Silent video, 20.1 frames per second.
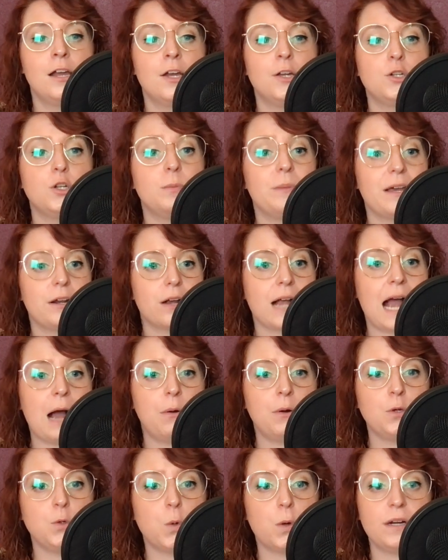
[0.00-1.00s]
No matter how
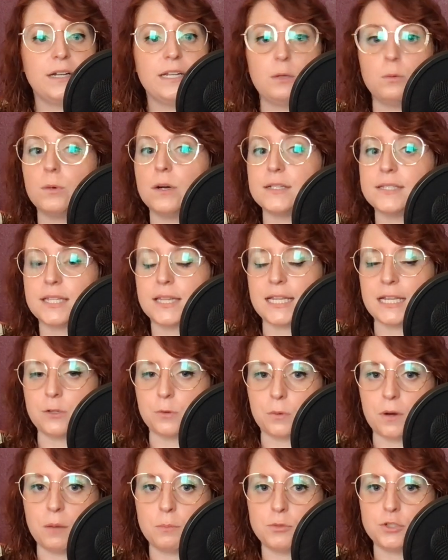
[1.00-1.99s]
annoyed he was at the
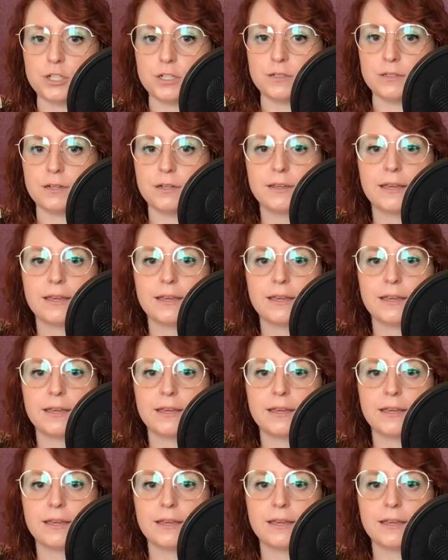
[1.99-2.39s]
interruption,